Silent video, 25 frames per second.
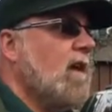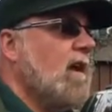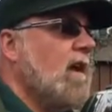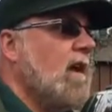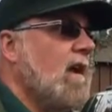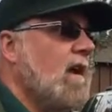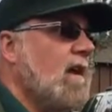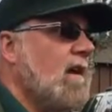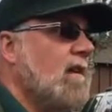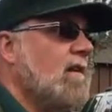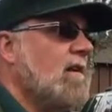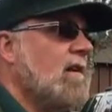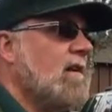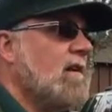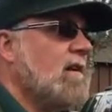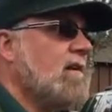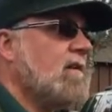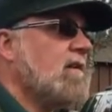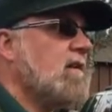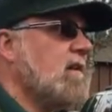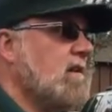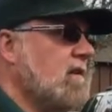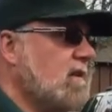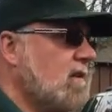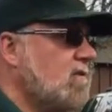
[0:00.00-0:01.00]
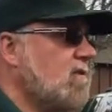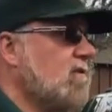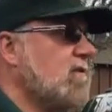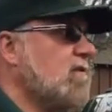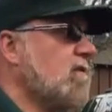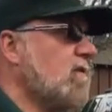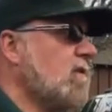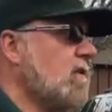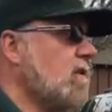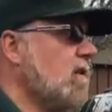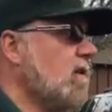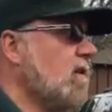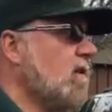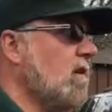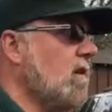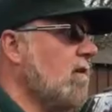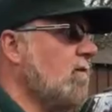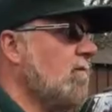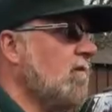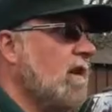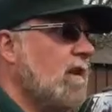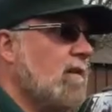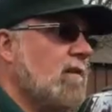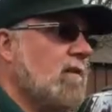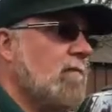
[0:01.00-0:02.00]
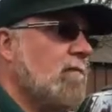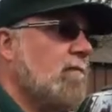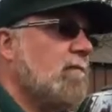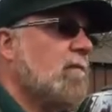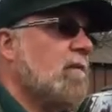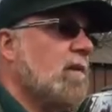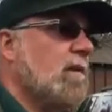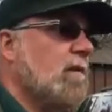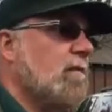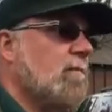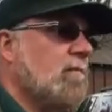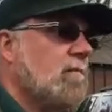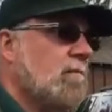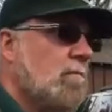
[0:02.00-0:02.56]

And conditions are good enough now that the